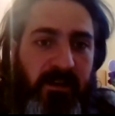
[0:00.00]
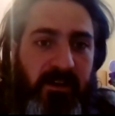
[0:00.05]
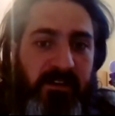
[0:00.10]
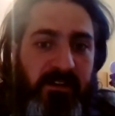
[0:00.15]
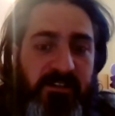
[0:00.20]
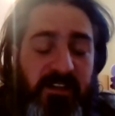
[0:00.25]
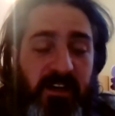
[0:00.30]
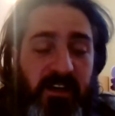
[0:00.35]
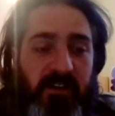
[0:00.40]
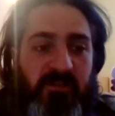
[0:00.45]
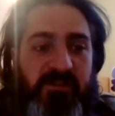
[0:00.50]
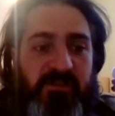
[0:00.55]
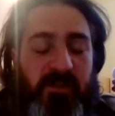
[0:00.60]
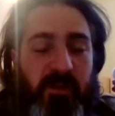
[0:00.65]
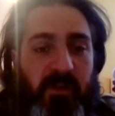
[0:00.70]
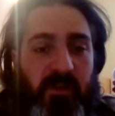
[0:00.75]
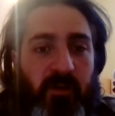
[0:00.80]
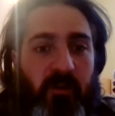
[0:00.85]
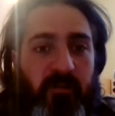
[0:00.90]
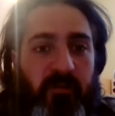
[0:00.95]
check out some of
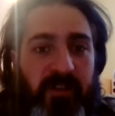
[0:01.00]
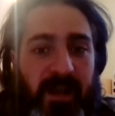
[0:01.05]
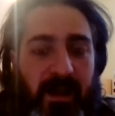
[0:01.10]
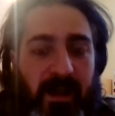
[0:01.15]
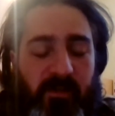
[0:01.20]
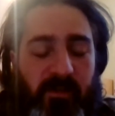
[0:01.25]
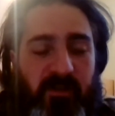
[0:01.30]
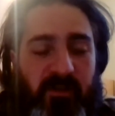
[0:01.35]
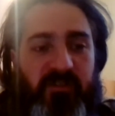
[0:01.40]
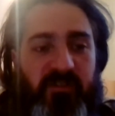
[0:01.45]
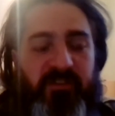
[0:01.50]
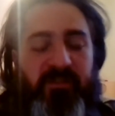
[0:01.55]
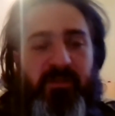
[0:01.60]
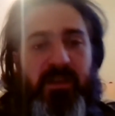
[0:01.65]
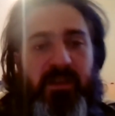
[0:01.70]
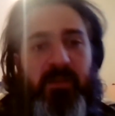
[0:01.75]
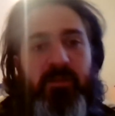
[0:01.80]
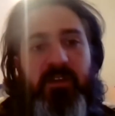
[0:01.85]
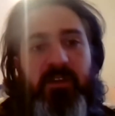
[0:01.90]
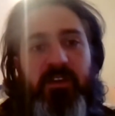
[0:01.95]
those apples and
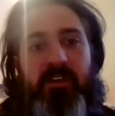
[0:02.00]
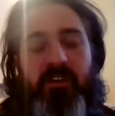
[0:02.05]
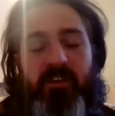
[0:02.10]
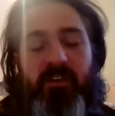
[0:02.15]
maybe,